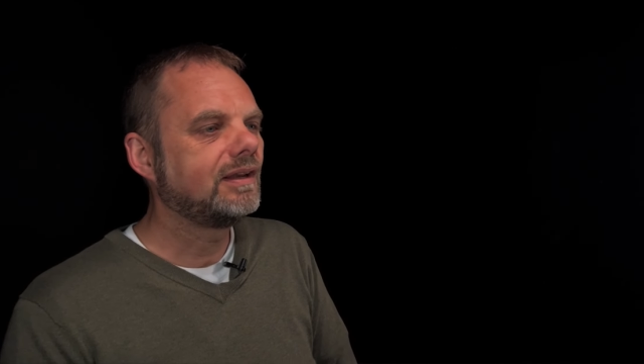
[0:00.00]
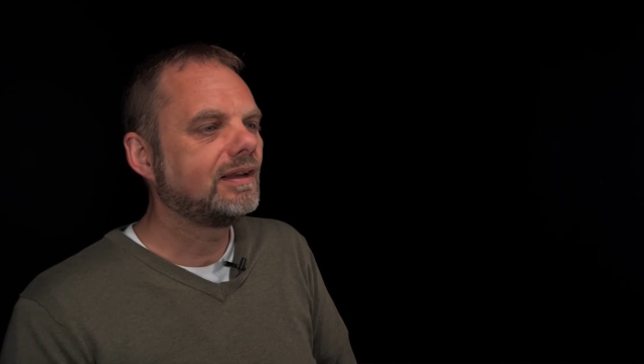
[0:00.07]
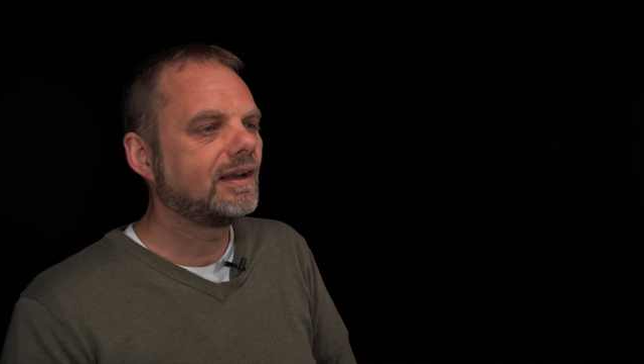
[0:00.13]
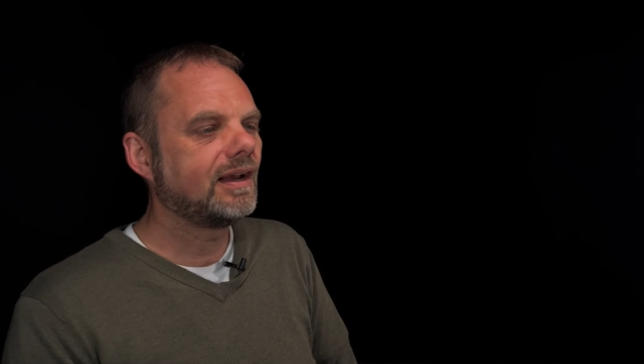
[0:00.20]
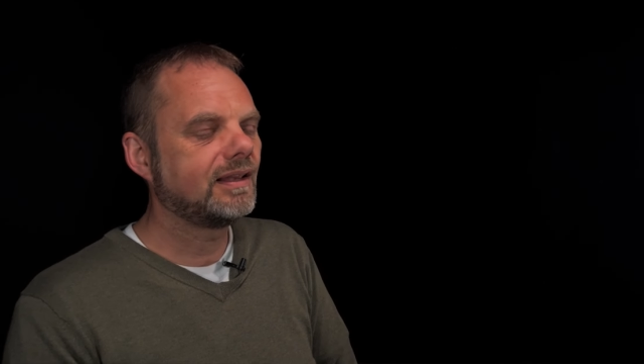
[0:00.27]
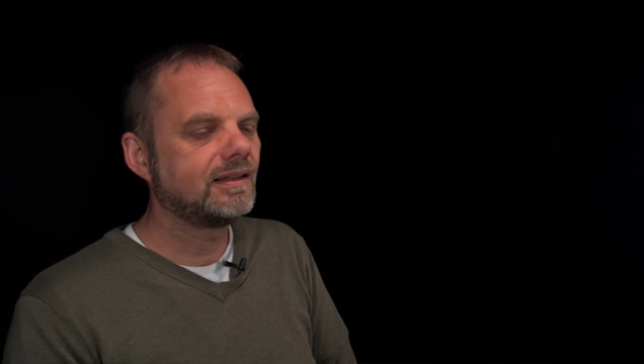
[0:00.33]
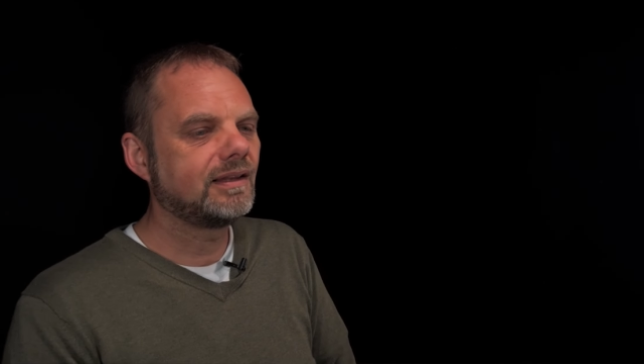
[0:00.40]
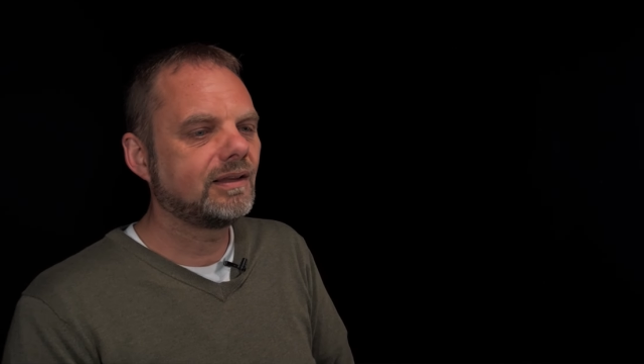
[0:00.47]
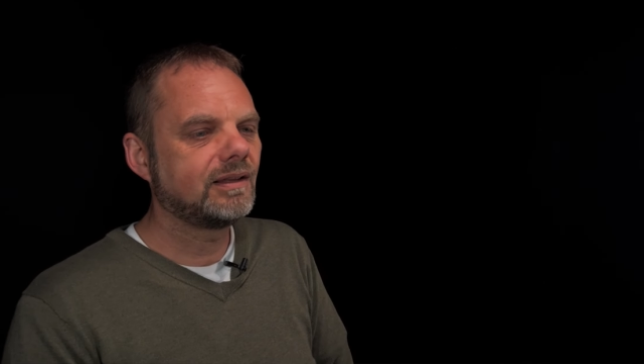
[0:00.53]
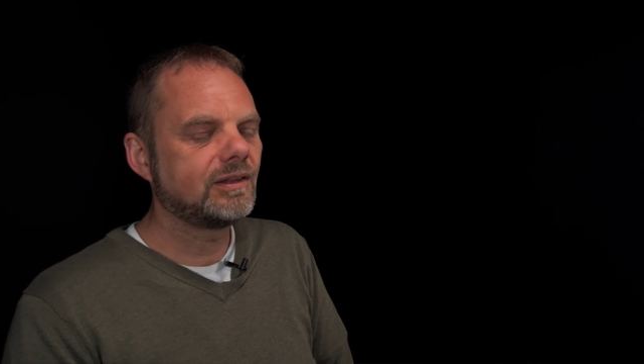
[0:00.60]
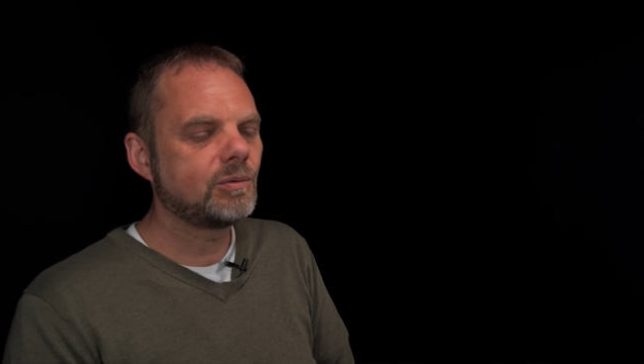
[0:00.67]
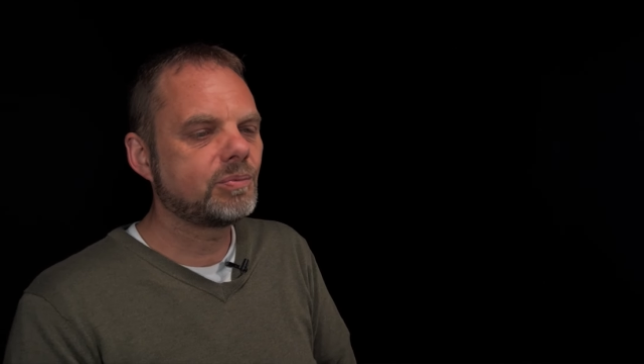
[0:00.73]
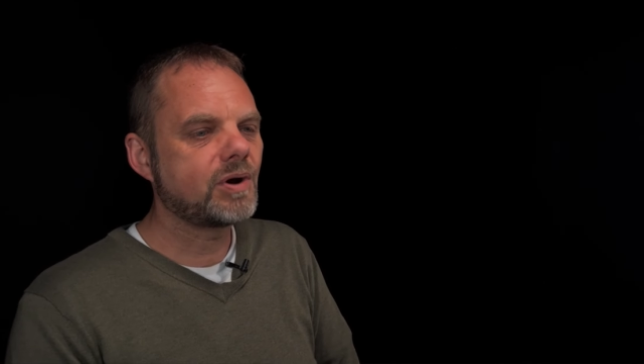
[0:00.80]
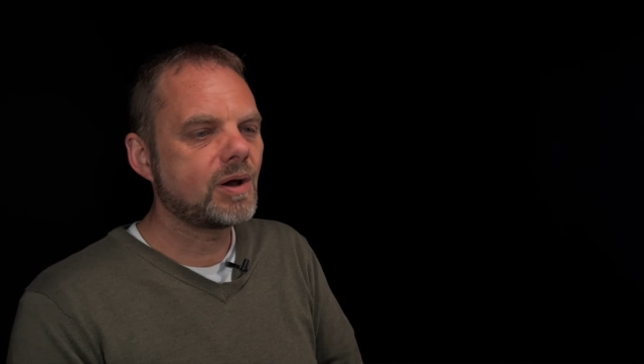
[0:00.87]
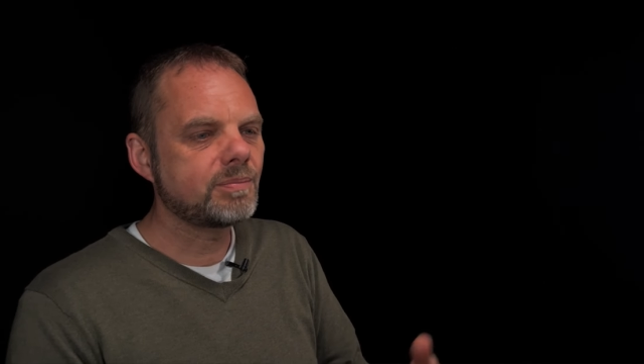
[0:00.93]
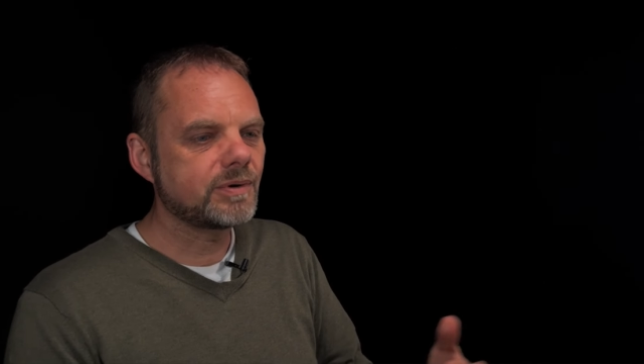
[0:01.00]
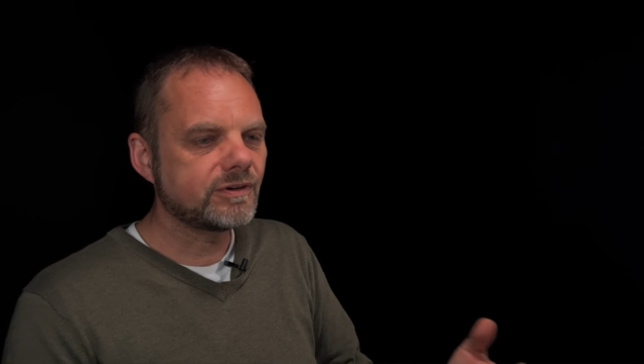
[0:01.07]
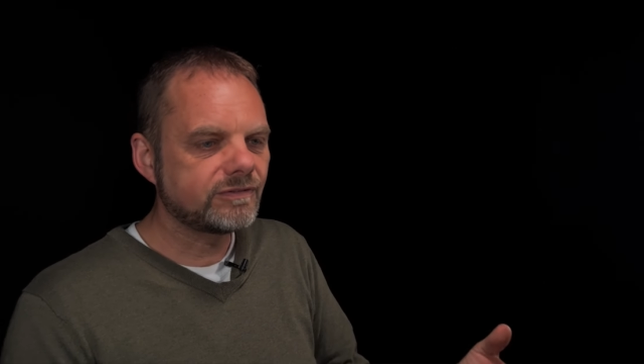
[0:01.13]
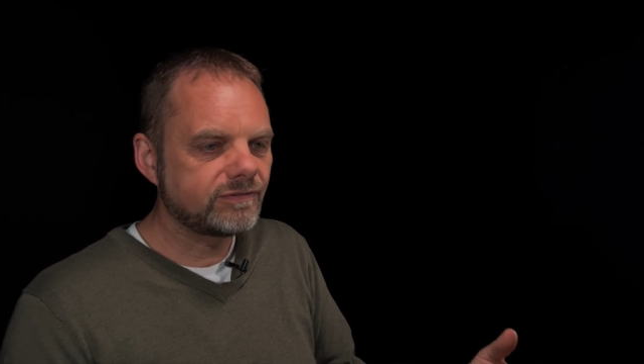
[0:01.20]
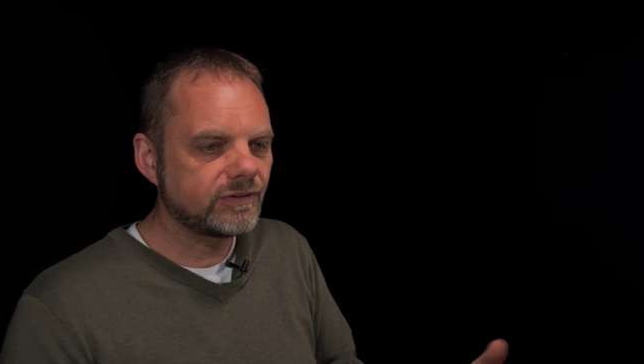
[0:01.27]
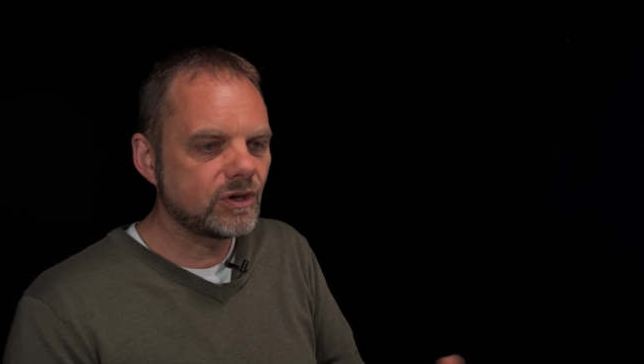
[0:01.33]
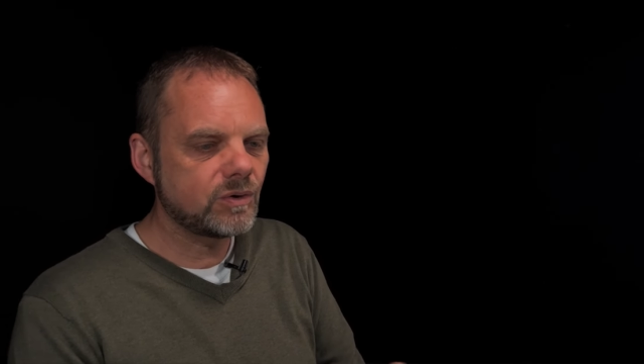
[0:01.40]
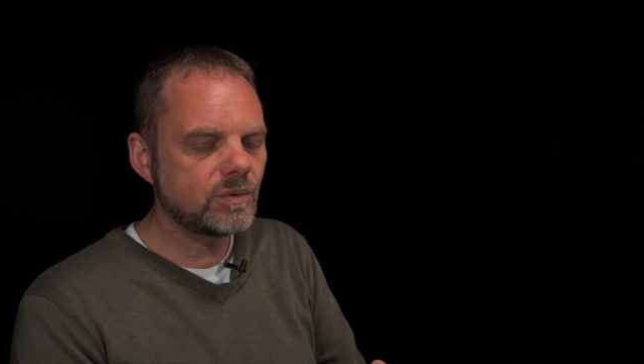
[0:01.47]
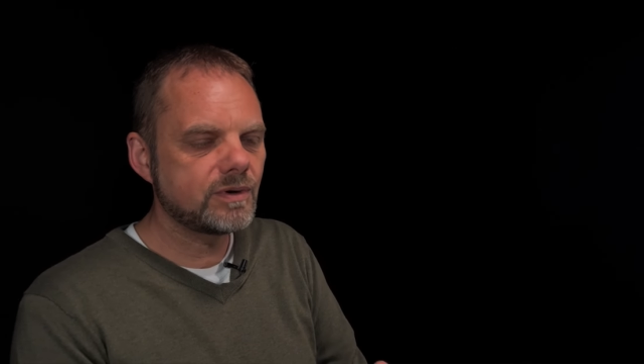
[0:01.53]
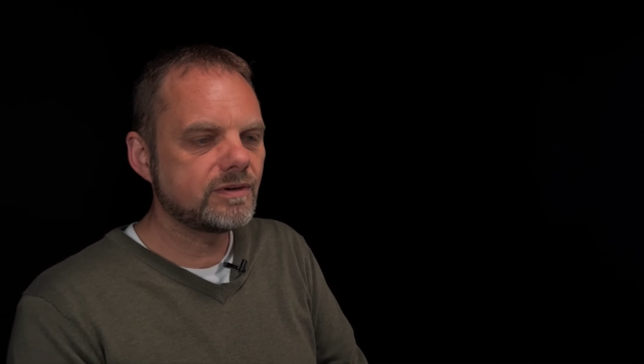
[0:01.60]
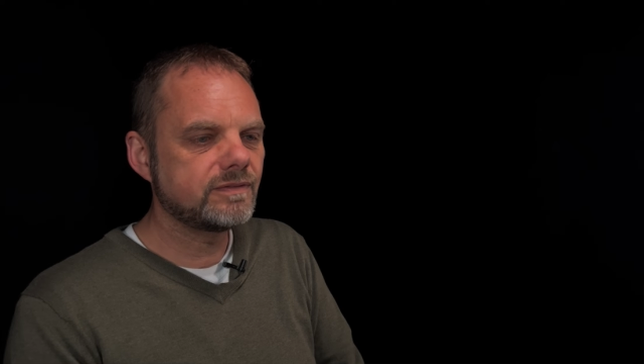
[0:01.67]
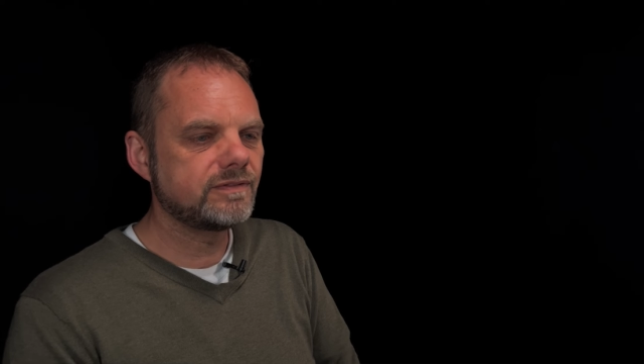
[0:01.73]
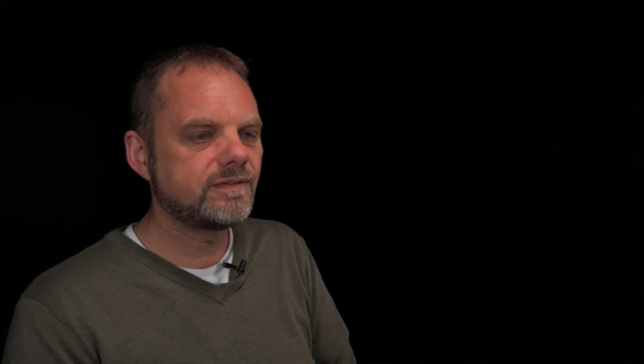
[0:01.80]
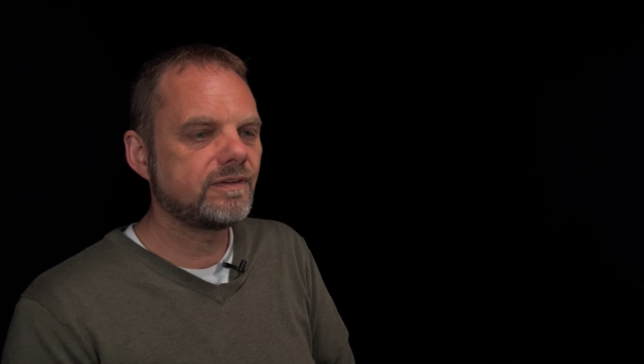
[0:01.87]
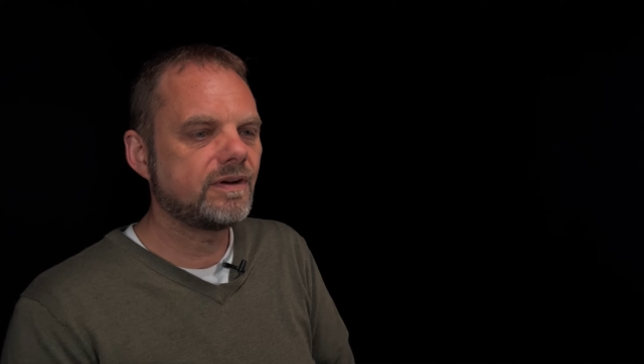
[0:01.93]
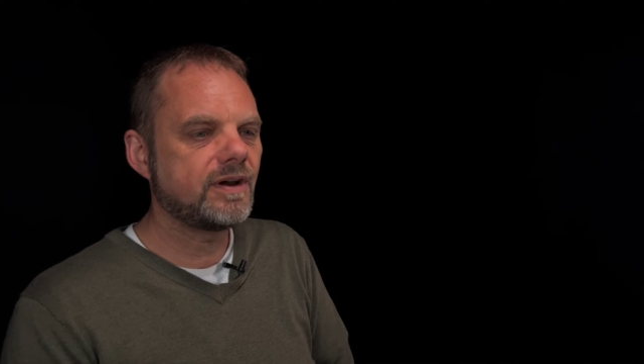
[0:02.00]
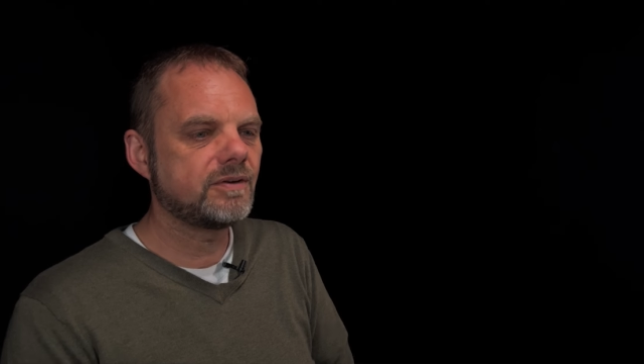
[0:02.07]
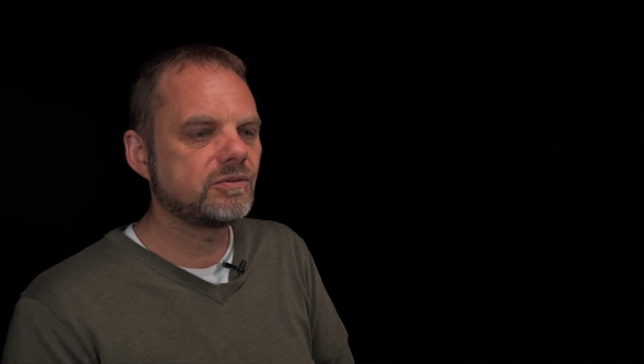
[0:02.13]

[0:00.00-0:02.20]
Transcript: and the proper flow of